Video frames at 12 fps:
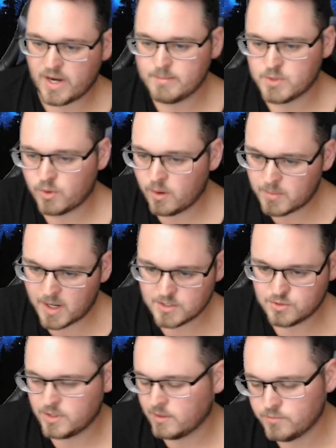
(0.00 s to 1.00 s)
him to Royal
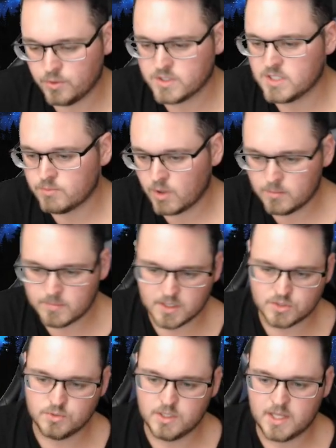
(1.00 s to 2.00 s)
Marshall, and unfortunately Royal
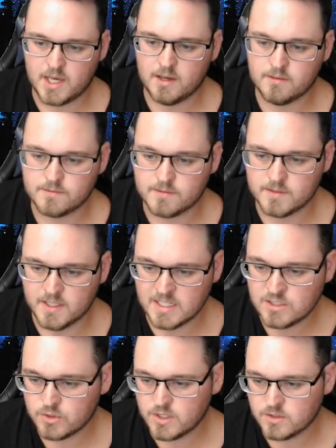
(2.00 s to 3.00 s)
Marshall did have an
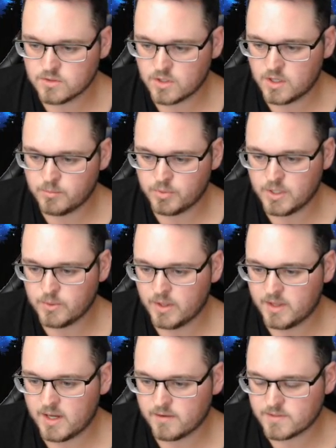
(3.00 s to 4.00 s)
injury concern pretty
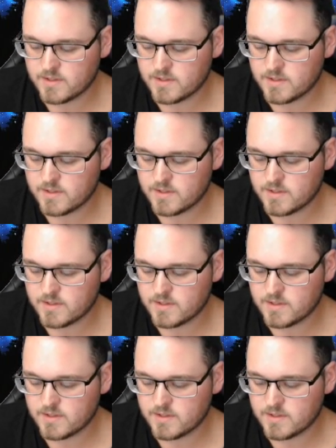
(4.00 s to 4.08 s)
quickly after